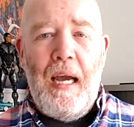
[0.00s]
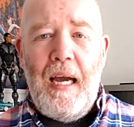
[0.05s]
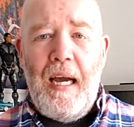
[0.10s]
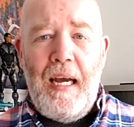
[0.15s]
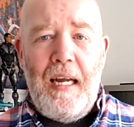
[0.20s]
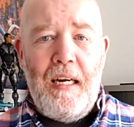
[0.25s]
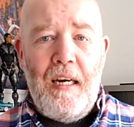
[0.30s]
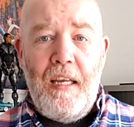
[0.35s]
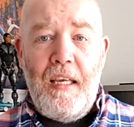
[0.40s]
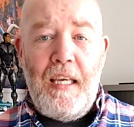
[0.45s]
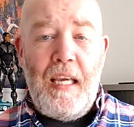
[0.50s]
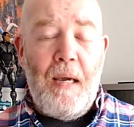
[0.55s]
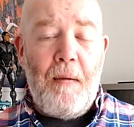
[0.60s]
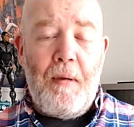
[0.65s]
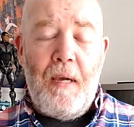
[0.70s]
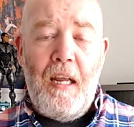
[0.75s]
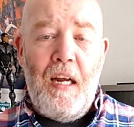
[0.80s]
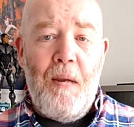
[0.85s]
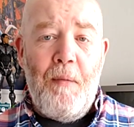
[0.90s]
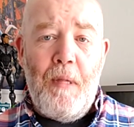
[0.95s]
And he
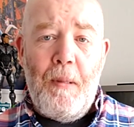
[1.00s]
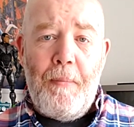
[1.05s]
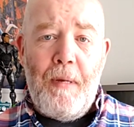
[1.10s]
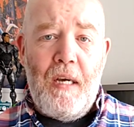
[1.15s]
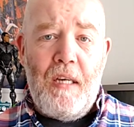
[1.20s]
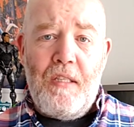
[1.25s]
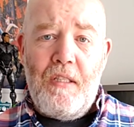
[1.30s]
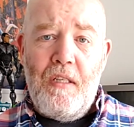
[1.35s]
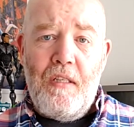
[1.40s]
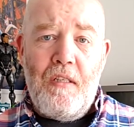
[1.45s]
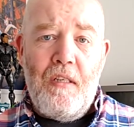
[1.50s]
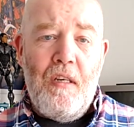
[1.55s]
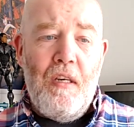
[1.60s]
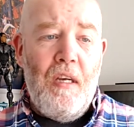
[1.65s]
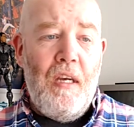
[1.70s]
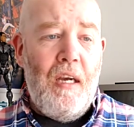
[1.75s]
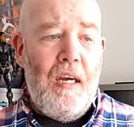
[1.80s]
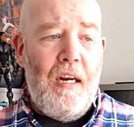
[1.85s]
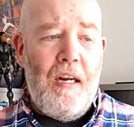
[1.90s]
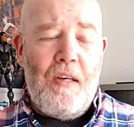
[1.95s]
kept killing me, the bastard,
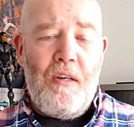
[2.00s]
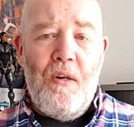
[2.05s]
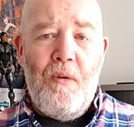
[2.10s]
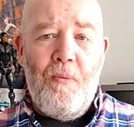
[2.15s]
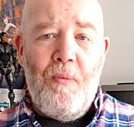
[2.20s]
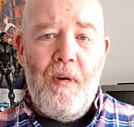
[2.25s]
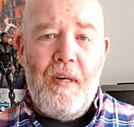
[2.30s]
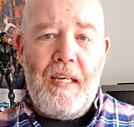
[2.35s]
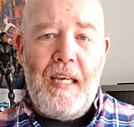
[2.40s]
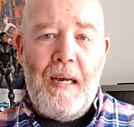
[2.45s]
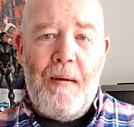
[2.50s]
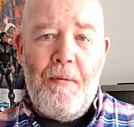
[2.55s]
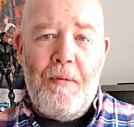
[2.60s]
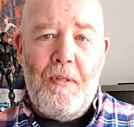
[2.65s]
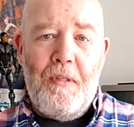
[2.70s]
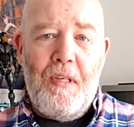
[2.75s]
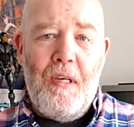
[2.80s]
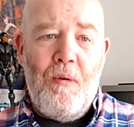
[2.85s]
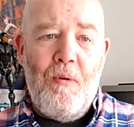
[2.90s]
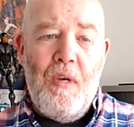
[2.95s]
and I couldn't work out what
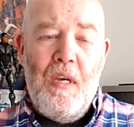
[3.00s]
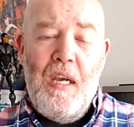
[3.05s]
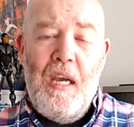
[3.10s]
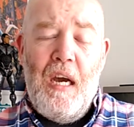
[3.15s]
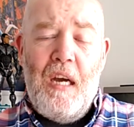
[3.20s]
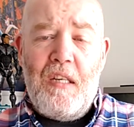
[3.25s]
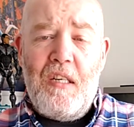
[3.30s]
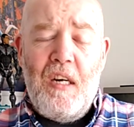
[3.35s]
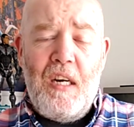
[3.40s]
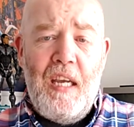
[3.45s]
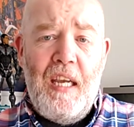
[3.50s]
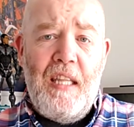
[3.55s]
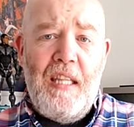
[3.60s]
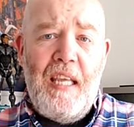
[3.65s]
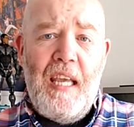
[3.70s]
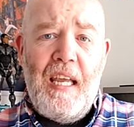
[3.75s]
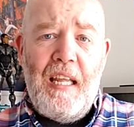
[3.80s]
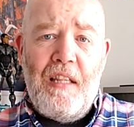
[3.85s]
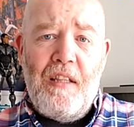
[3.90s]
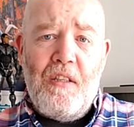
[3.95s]
to do. I got it in
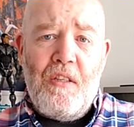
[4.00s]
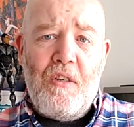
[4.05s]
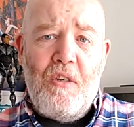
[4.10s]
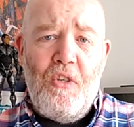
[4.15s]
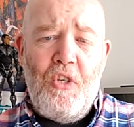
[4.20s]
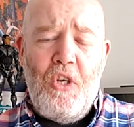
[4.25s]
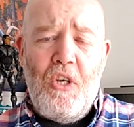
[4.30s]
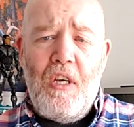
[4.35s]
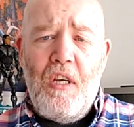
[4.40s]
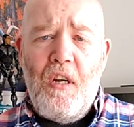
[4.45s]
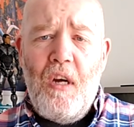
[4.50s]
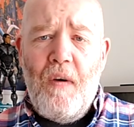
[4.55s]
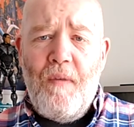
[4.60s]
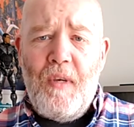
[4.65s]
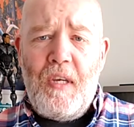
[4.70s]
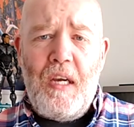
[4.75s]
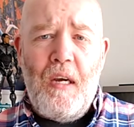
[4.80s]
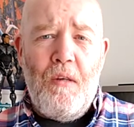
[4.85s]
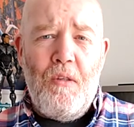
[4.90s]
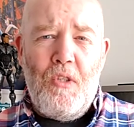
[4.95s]
the end, because you can
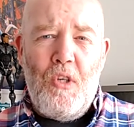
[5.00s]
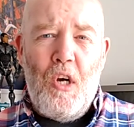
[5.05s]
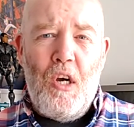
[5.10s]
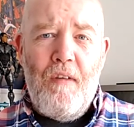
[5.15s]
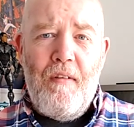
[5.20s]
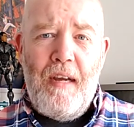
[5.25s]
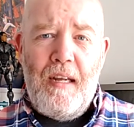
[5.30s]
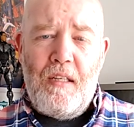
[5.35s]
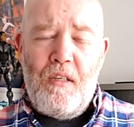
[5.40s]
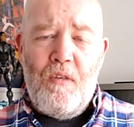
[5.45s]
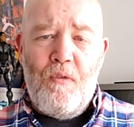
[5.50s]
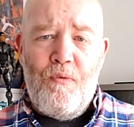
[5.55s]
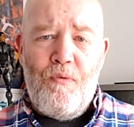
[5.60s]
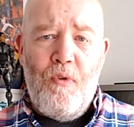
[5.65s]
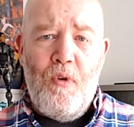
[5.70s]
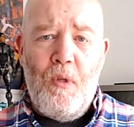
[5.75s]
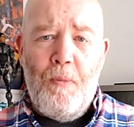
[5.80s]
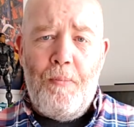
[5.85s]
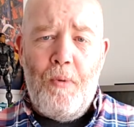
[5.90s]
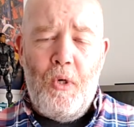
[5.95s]
either go direct
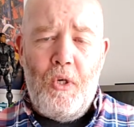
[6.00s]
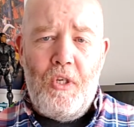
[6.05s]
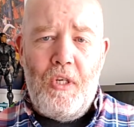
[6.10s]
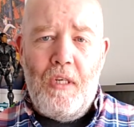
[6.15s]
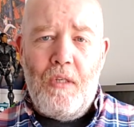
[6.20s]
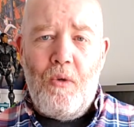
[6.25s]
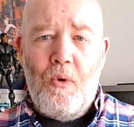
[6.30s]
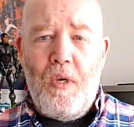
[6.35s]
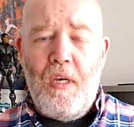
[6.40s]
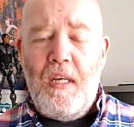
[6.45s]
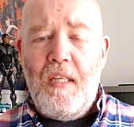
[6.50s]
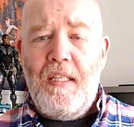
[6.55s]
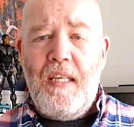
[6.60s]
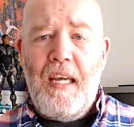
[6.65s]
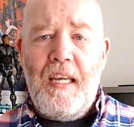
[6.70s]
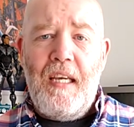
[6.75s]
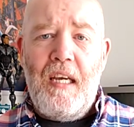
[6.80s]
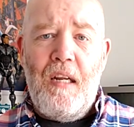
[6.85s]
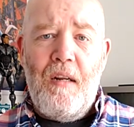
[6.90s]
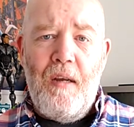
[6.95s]
through the bushes, or you can
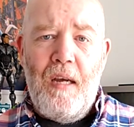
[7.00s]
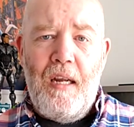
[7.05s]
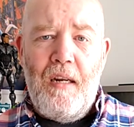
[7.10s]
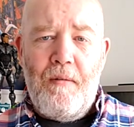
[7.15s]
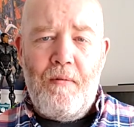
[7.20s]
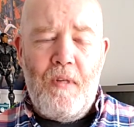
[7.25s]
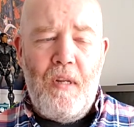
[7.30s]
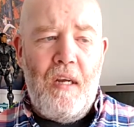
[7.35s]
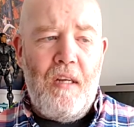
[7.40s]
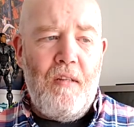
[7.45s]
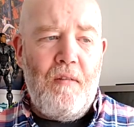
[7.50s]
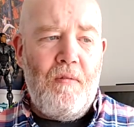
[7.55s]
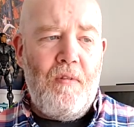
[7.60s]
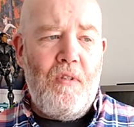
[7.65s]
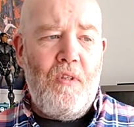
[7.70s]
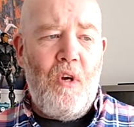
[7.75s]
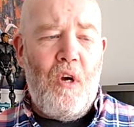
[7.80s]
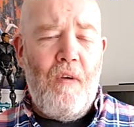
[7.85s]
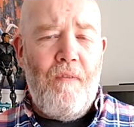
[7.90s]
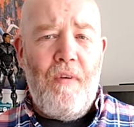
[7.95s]
take a
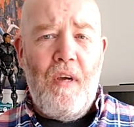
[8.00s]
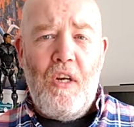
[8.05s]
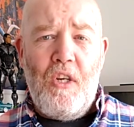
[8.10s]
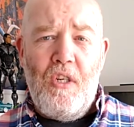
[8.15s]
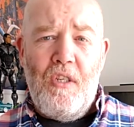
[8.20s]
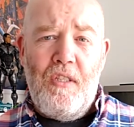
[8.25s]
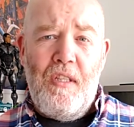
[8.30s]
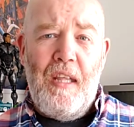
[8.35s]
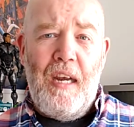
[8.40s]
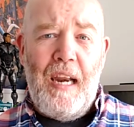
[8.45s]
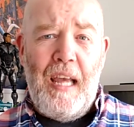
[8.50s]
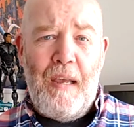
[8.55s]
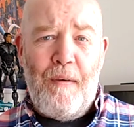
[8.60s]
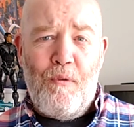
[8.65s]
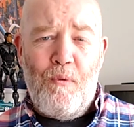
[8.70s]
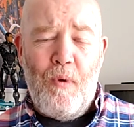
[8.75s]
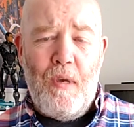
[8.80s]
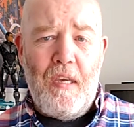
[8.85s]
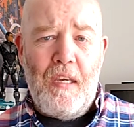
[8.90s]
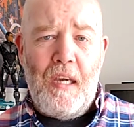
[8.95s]
diversion to the
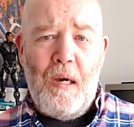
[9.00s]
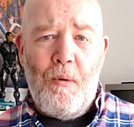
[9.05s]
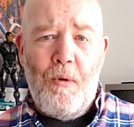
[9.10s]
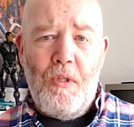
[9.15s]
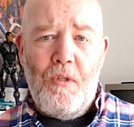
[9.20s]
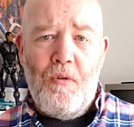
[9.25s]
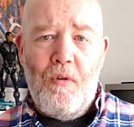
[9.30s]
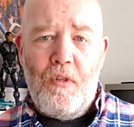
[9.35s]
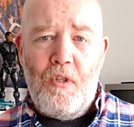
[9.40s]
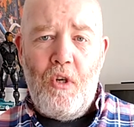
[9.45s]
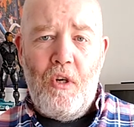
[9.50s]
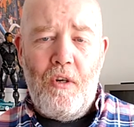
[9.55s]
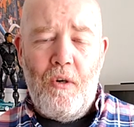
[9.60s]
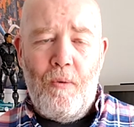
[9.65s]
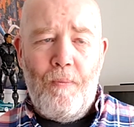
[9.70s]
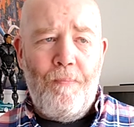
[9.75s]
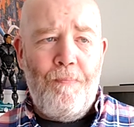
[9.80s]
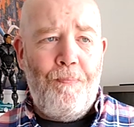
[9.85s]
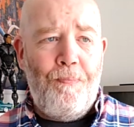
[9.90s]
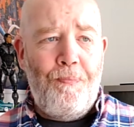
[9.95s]
left, where you go under a
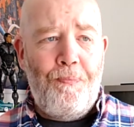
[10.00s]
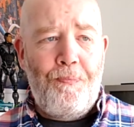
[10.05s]
tunnel.